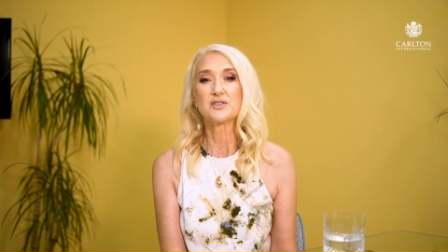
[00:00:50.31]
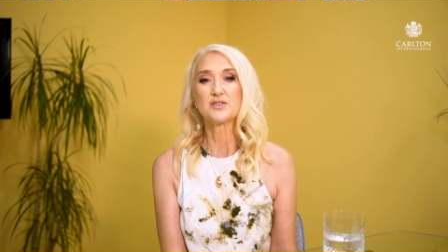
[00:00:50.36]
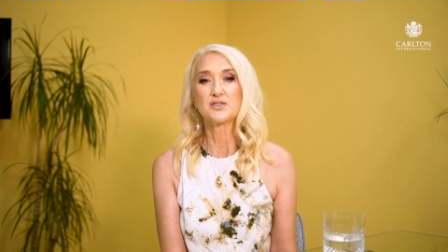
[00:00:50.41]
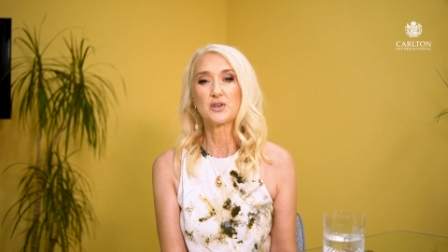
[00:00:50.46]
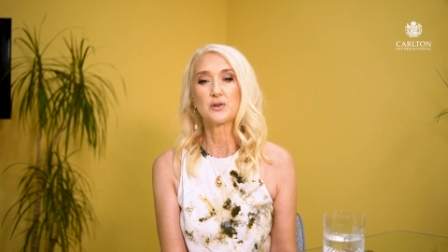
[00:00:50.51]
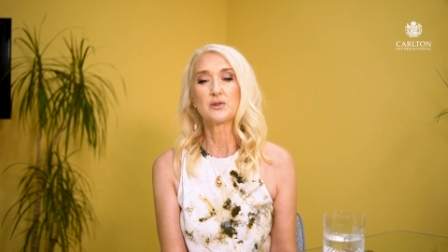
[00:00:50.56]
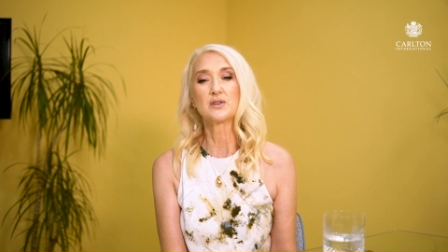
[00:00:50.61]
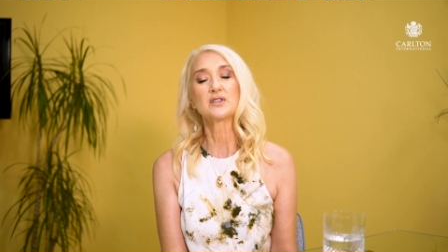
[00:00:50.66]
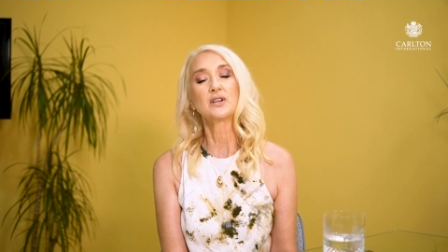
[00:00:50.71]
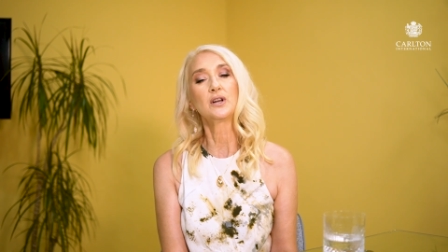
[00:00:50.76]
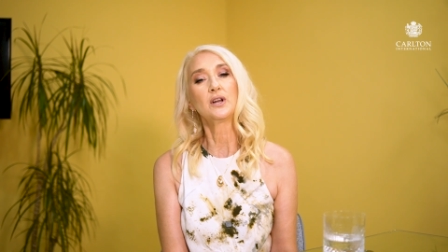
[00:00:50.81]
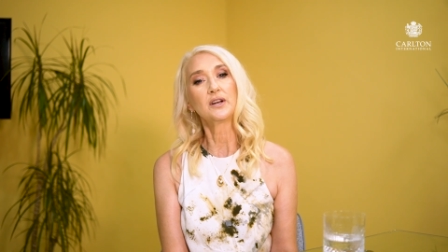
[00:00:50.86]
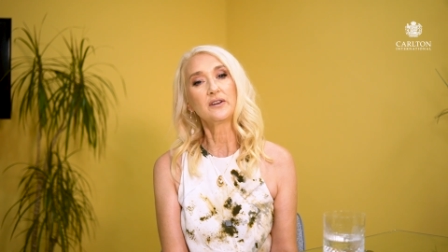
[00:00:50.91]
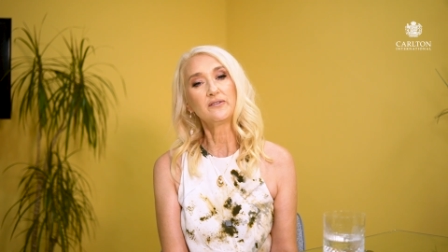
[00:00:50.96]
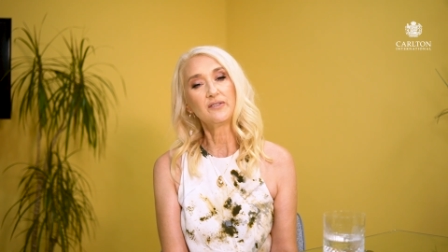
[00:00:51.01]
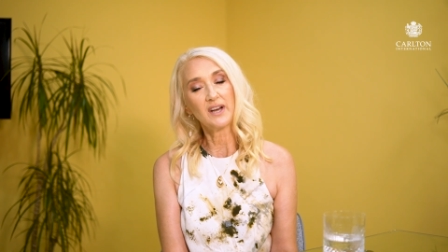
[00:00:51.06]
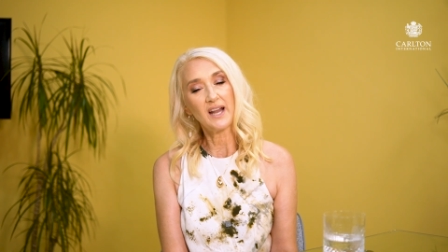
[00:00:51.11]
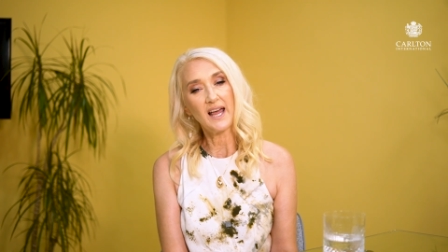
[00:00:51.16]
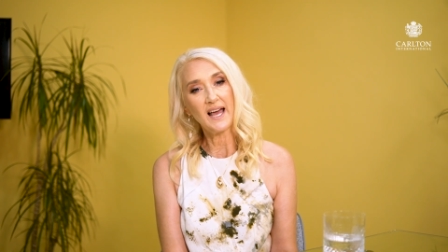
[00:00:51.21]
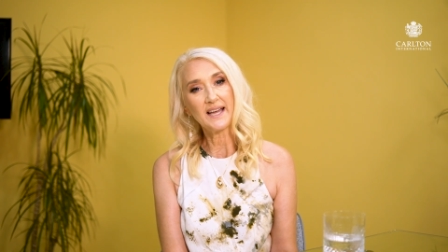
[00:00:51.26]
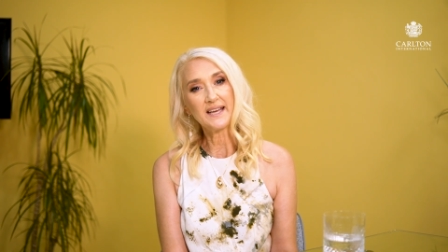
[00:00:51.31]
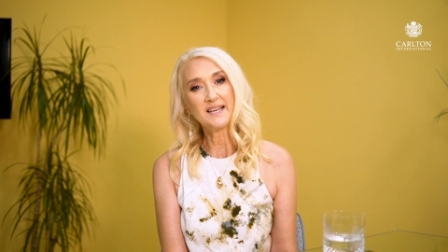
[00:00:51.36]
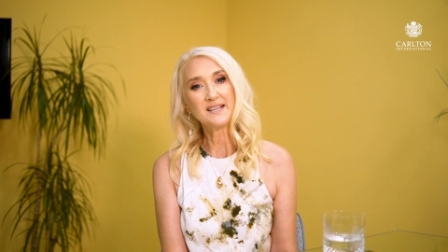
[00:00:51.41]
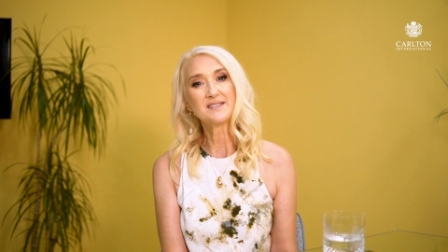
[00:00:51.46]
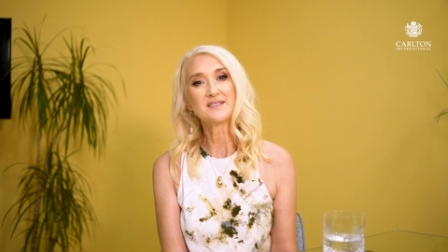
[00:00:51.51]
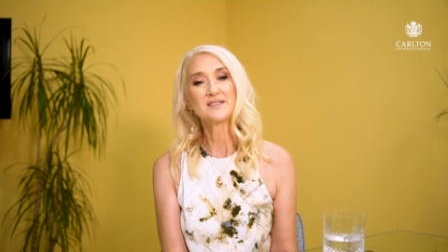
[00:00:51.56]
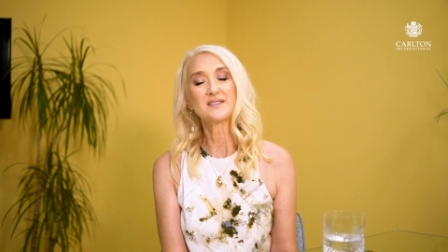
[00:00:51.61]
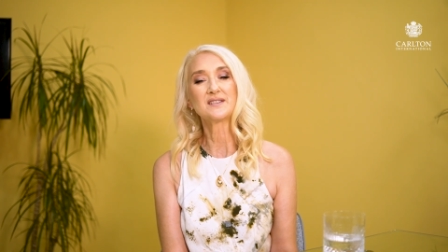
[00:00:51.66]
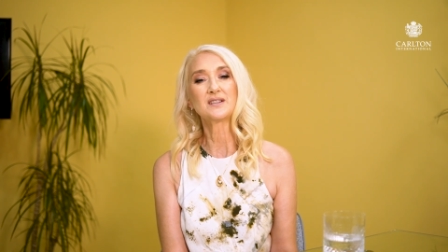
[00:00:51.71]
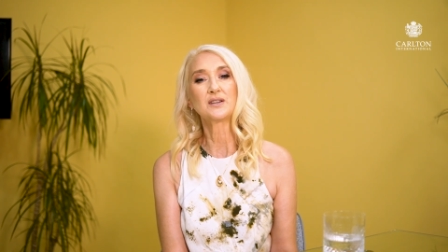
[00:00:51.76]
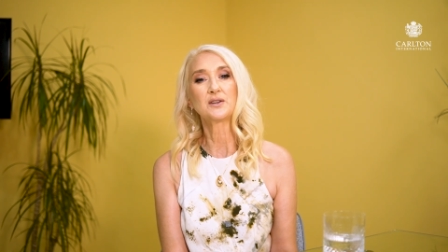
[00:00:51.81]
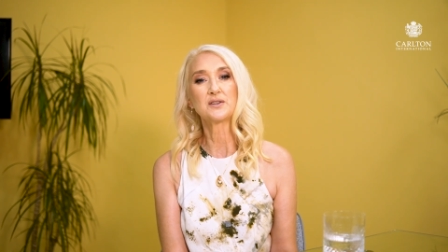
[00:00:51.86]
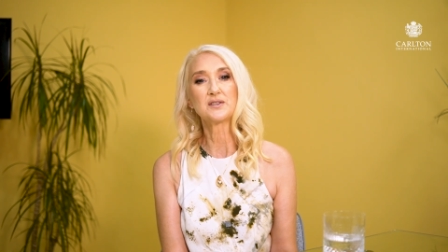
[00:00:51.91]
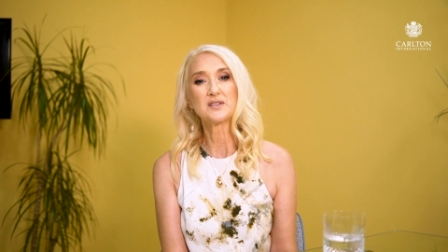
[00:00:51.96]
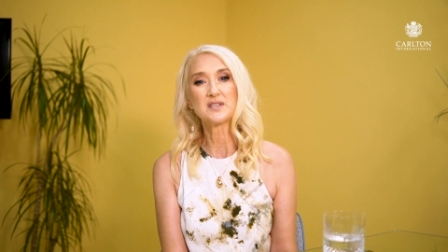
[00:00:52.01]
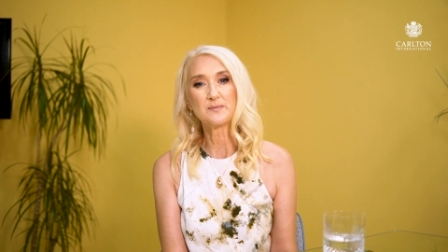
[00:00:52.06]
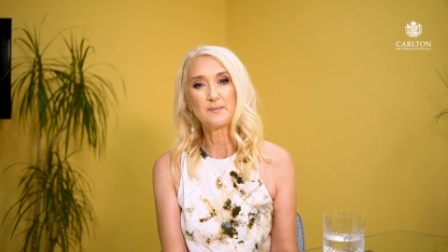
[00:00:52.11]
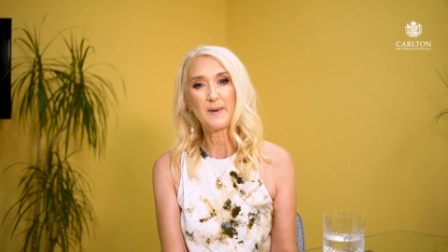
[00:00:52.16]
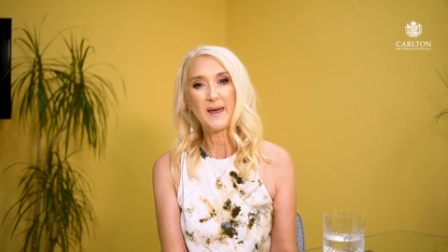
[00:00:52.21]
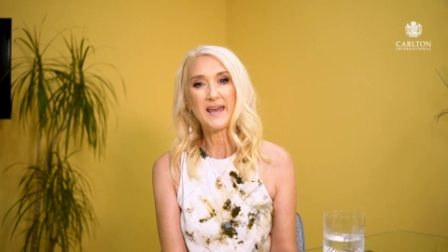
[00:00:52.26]
So there's a lot of light, there's a lot
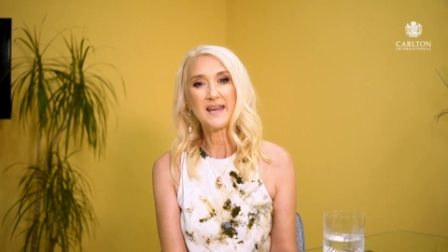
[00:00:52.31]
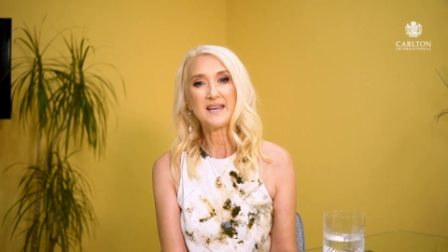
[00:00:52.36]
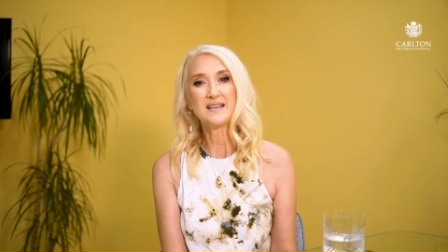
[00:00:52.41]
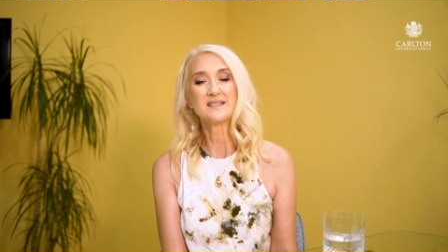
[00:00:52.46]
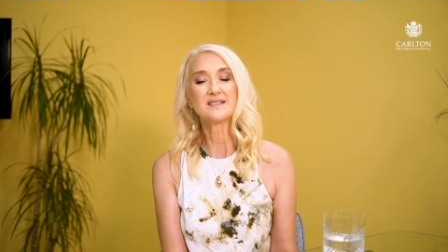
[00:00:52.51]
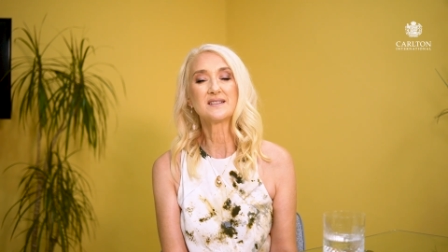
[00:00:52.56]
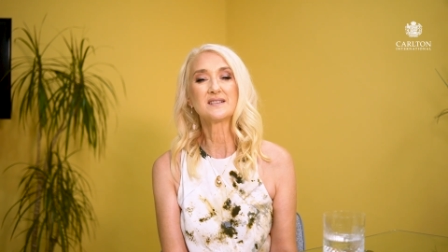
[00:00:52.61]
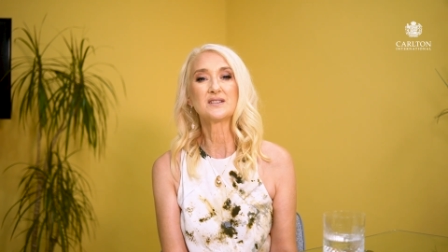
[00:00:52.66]
of space,